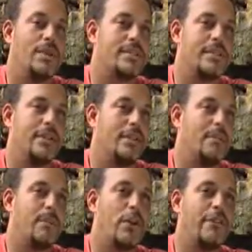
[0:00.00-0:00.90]
was
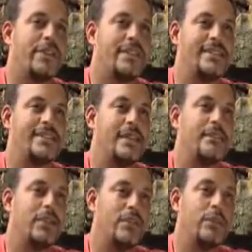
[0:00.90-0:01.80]
a perfect
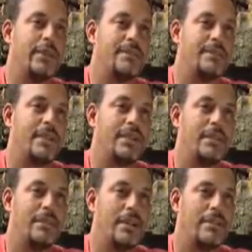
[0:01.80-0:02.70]
example of what I'm
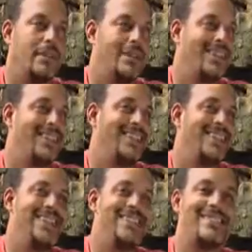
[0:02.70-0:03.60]
talking about.
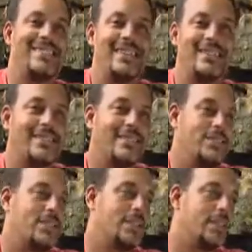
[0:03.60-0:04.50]
They sent
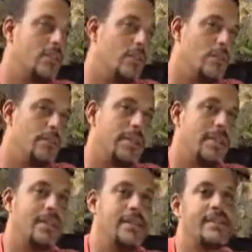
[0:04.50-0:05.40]
Chicken home
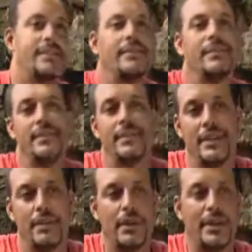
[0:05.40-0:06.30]
because
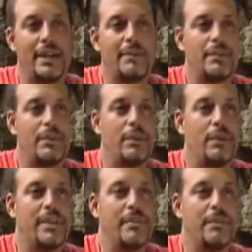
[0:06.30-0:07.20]
they weren't
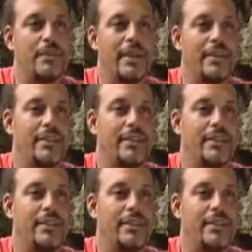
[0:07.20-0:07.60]
comfortable with him